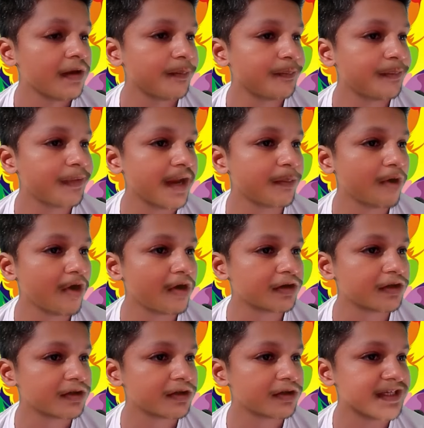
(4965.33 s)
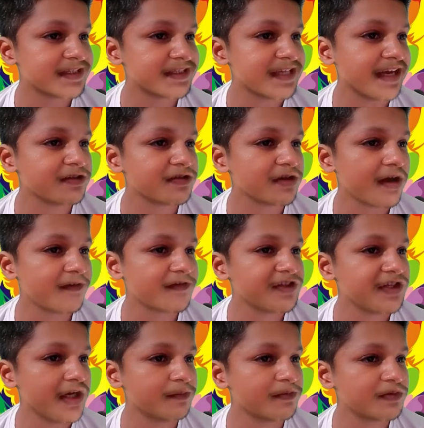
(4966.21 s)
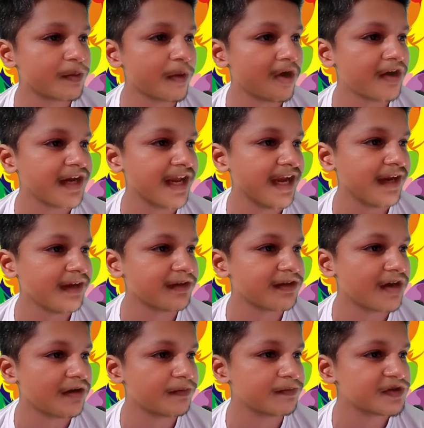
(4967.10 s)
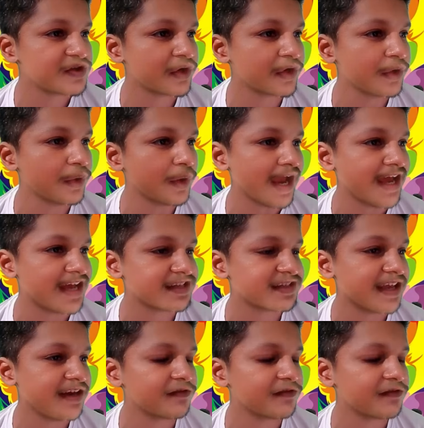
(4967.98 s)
behemoth the size of James Bond and Dom's crew has